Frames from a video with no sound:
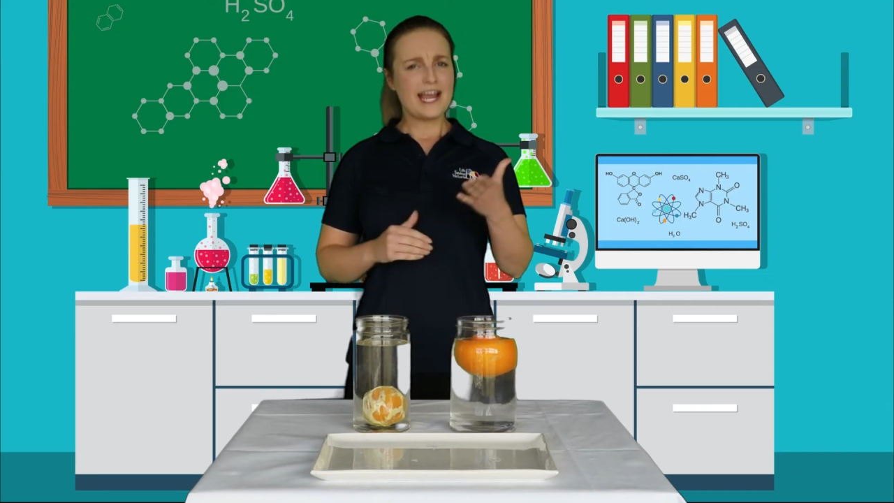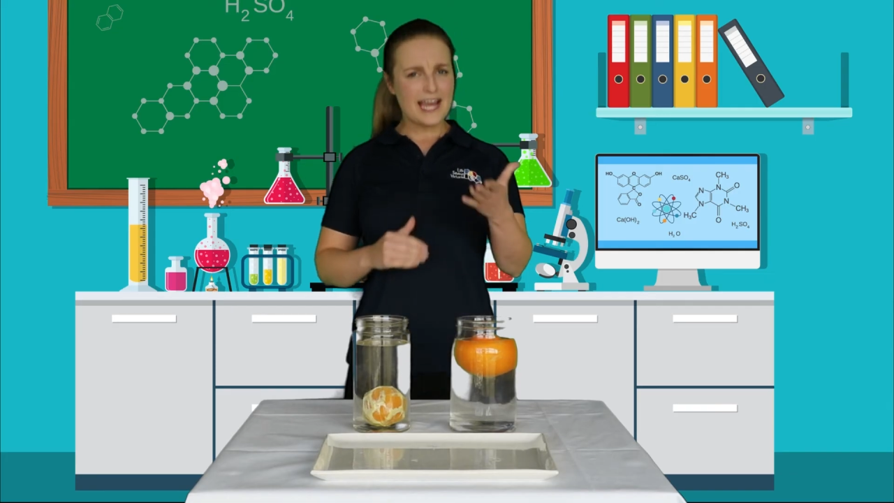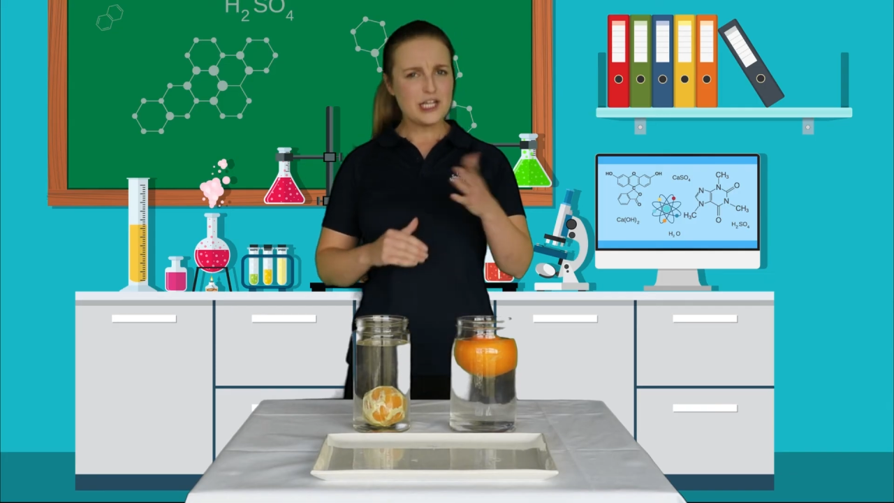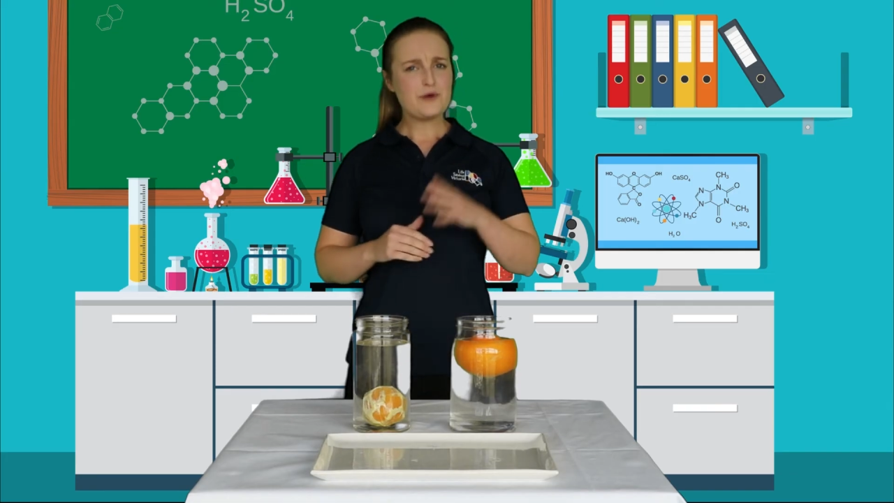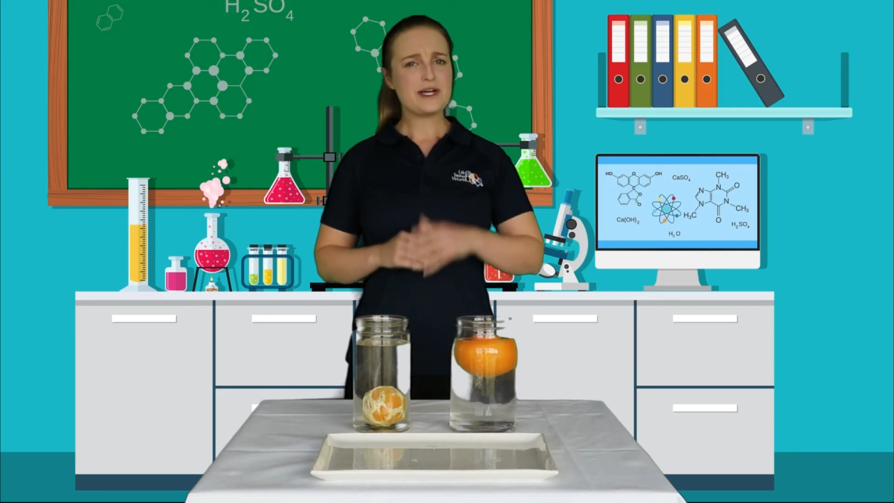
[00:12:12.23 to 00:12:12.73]

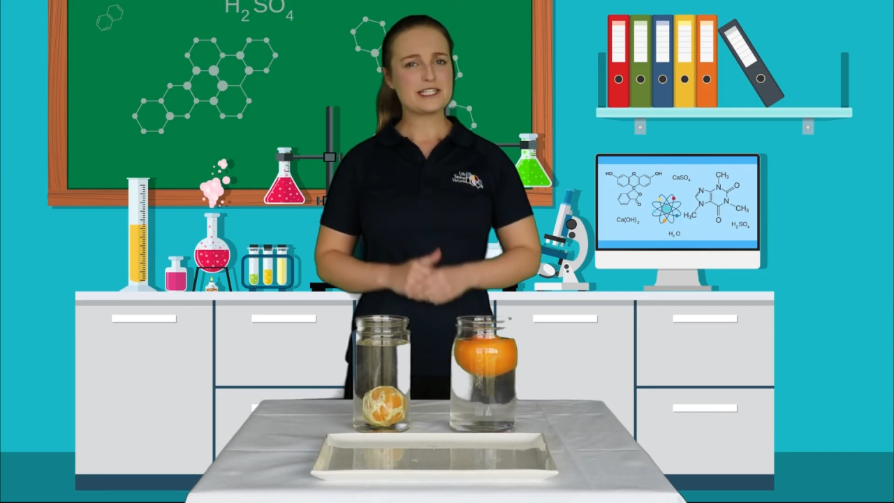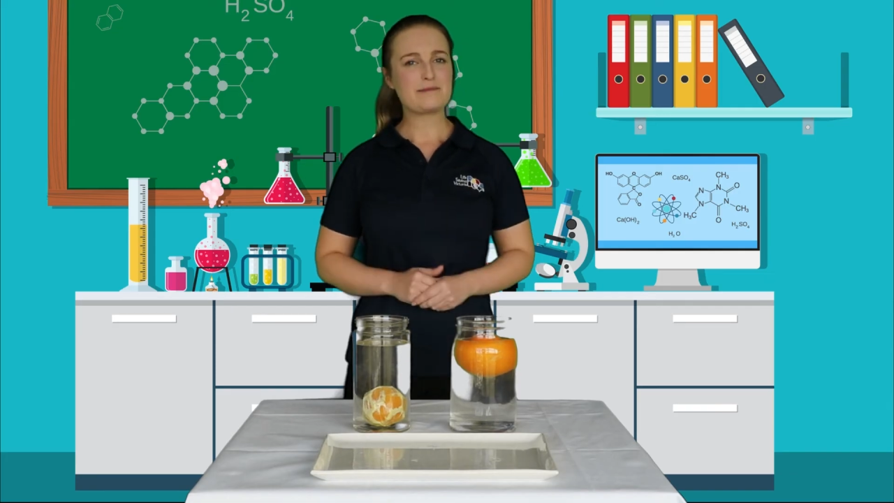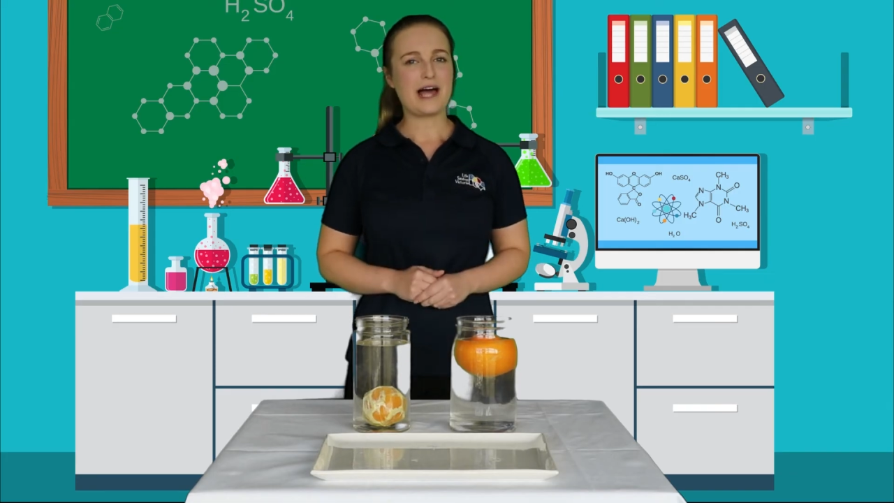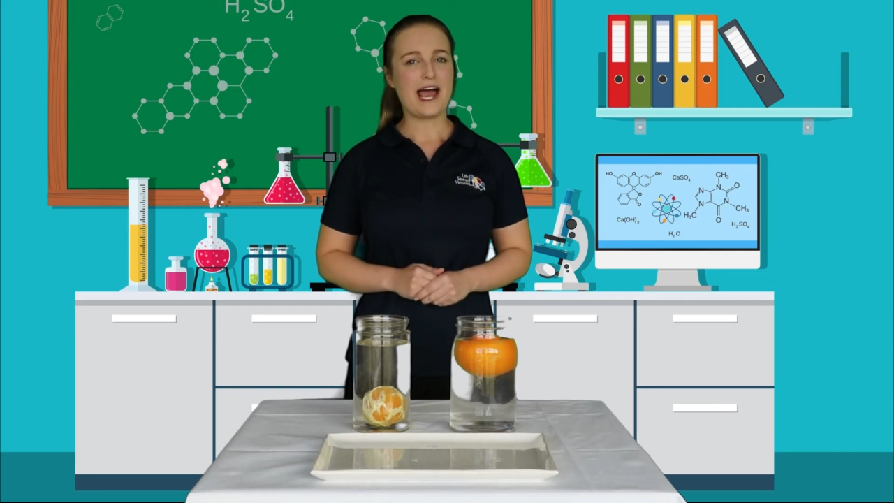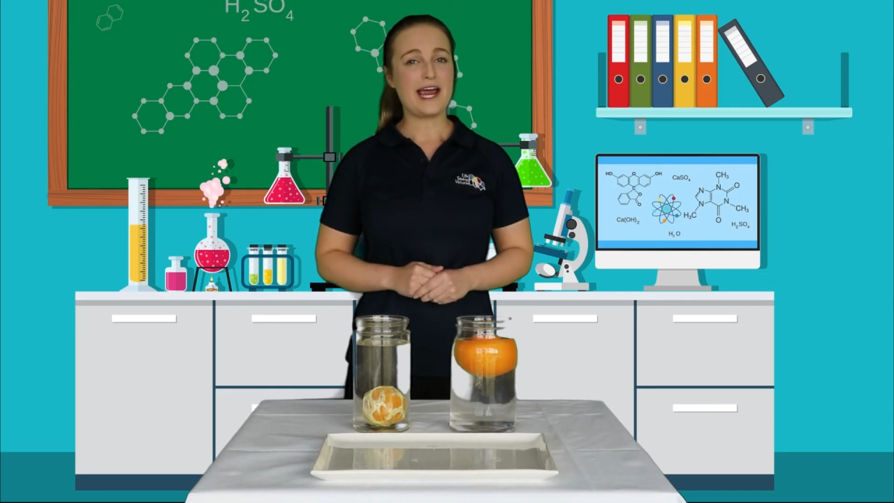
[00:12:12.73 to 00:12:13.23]
Can you
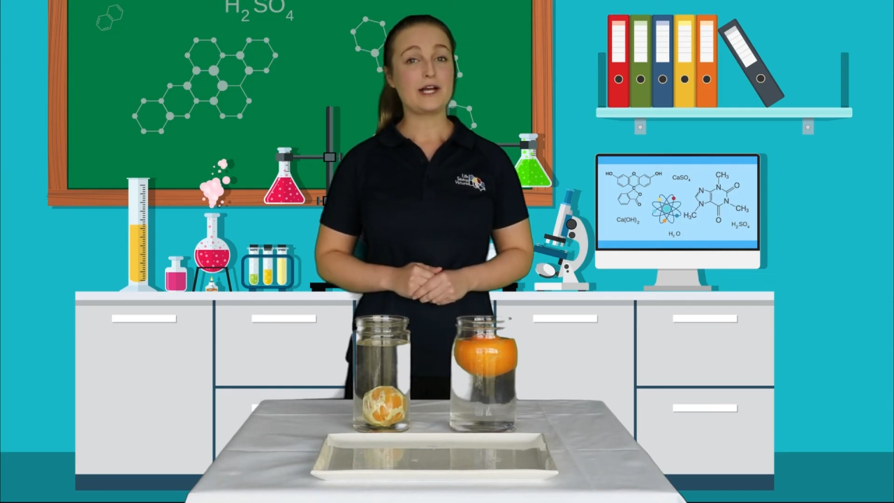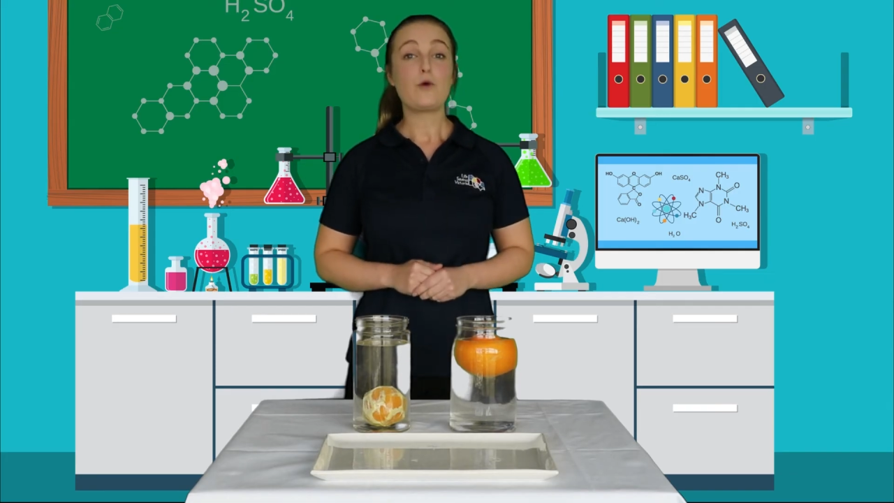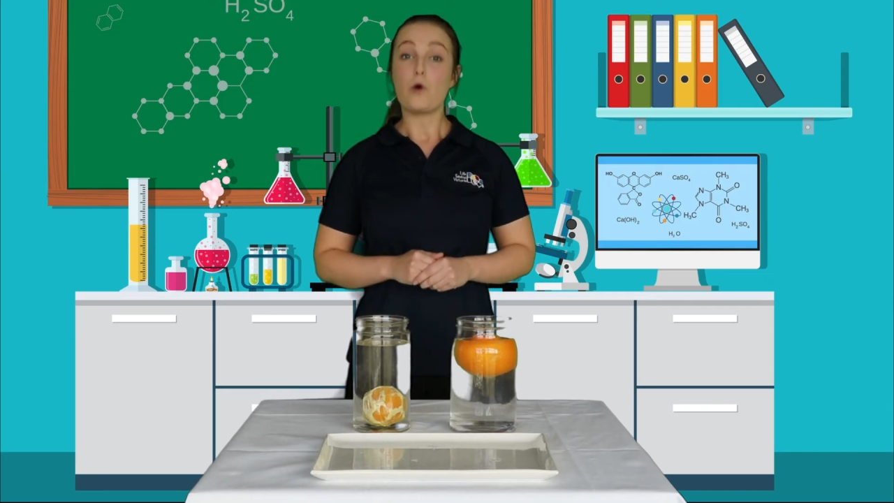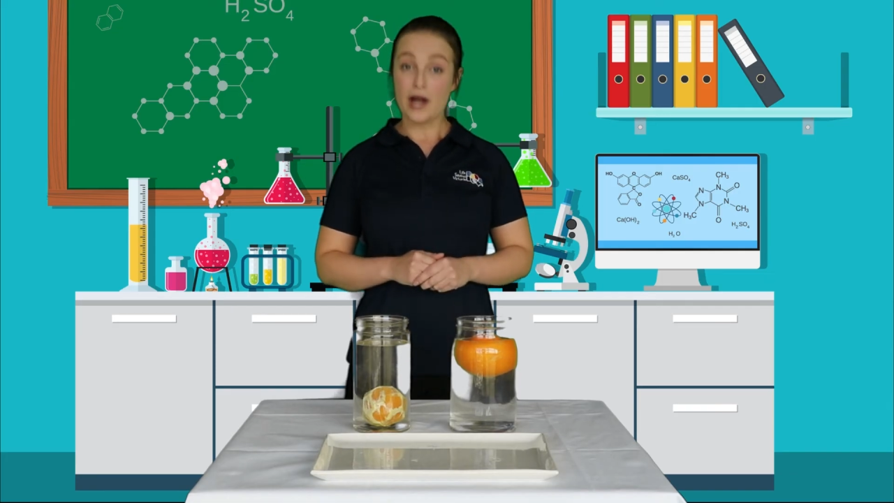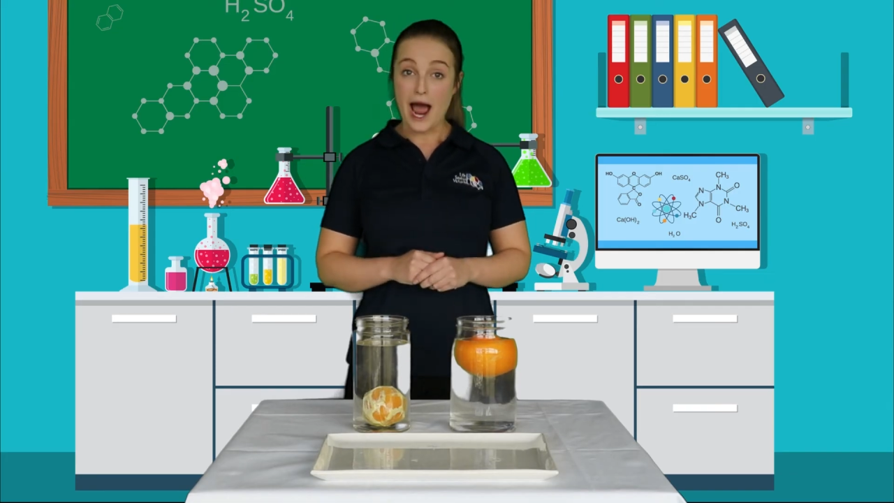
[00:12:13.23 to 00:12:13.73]
explain what